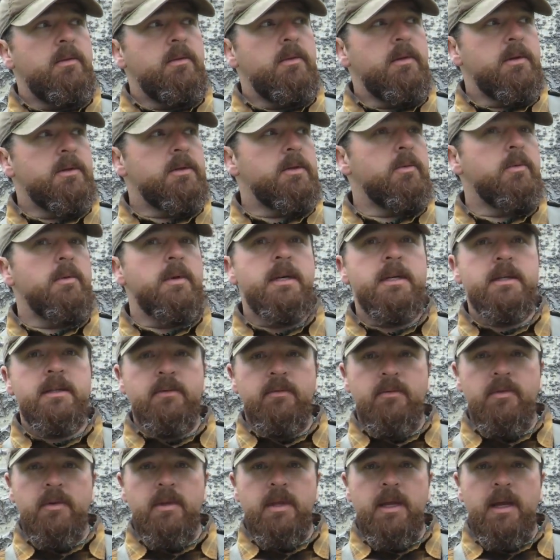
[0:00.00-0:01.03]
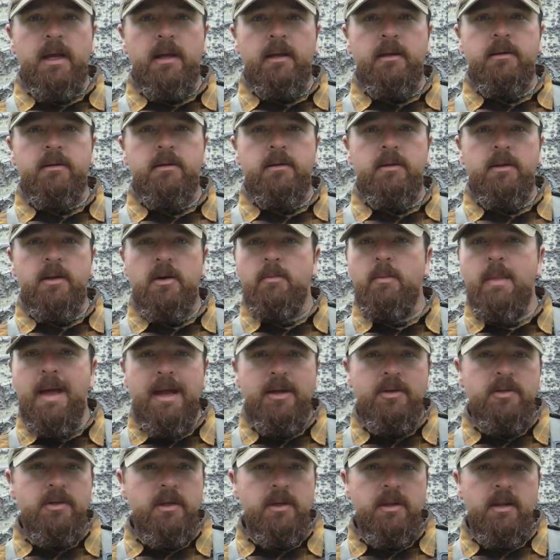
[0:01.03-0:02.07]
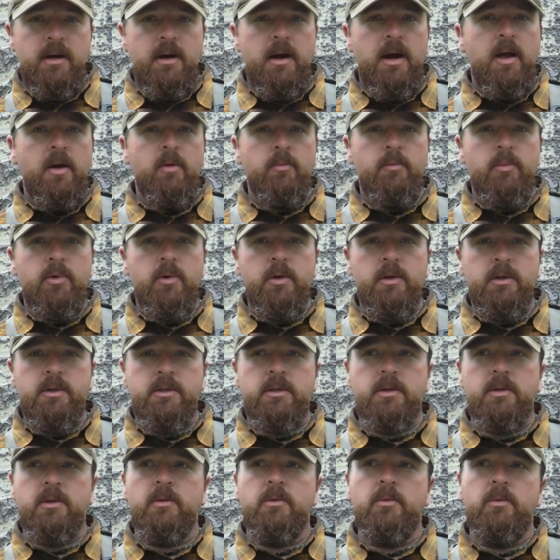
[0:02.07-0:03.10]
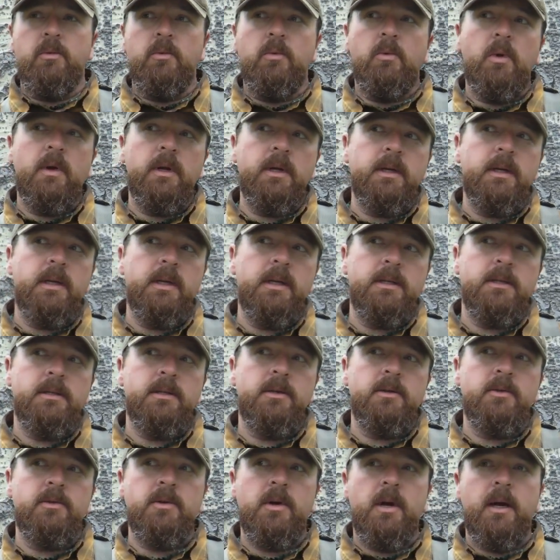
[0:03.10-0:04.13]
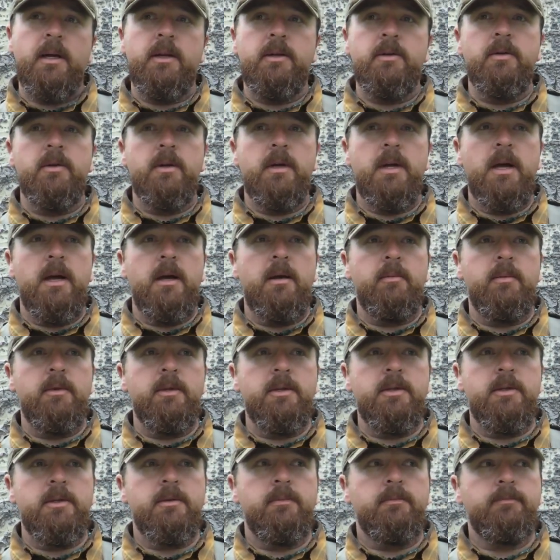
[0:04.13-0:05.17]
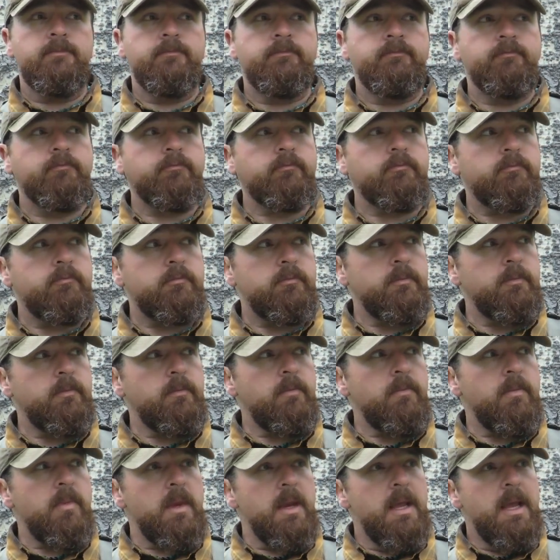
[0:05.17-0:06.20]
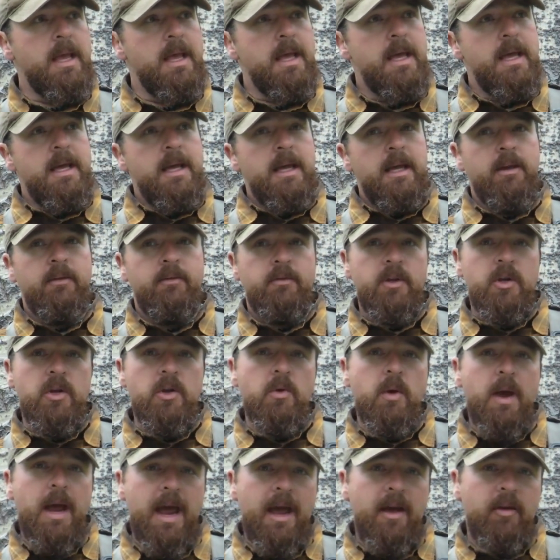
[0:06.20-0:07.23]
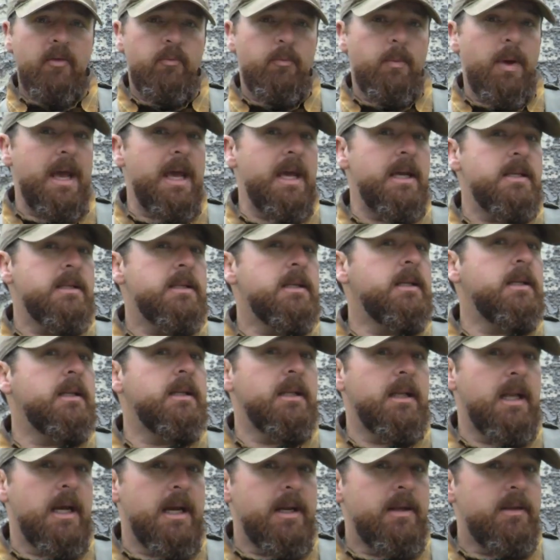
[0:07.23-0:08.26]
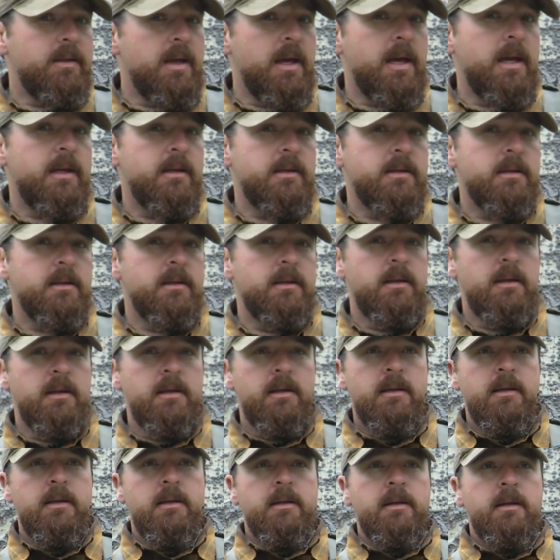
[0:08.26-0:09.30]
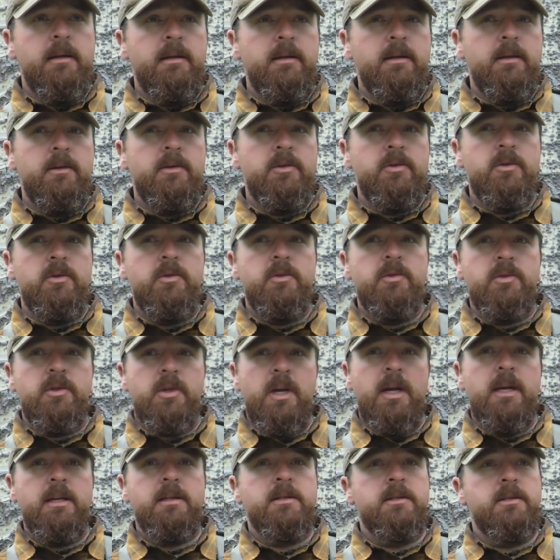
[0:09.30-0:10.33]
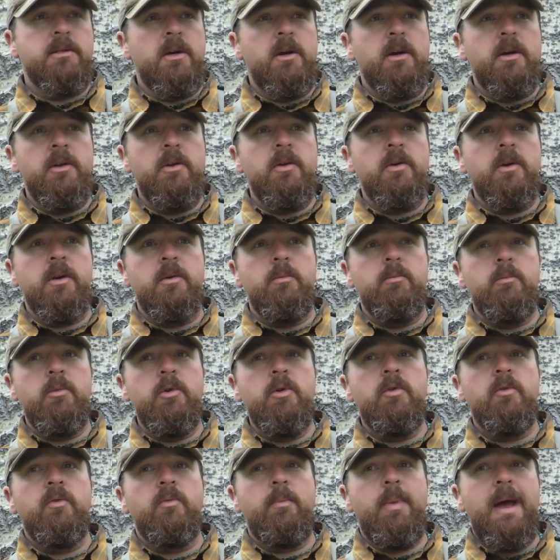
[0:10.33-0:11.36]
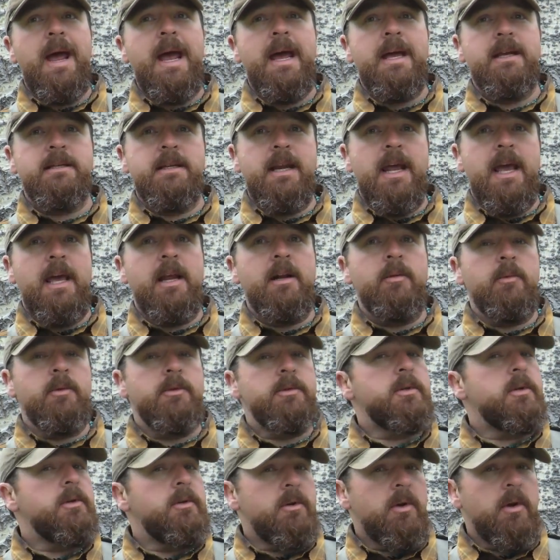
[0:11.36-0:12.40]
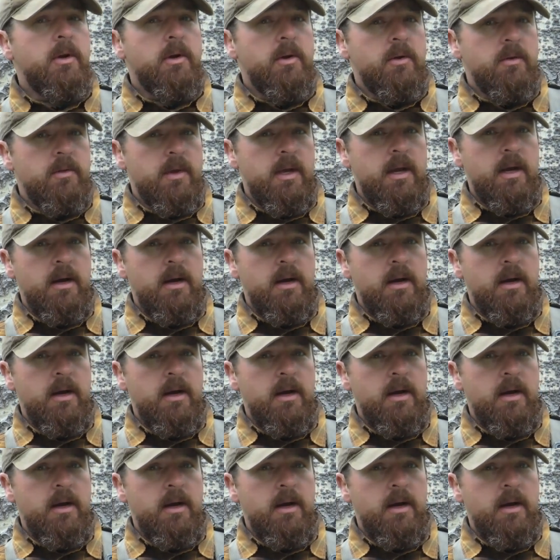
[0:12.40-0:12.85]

there's a reason for that. They're matching their output to what it is they're trying to accomplish. If you have pacing like that, chances are you can move past animals who know you're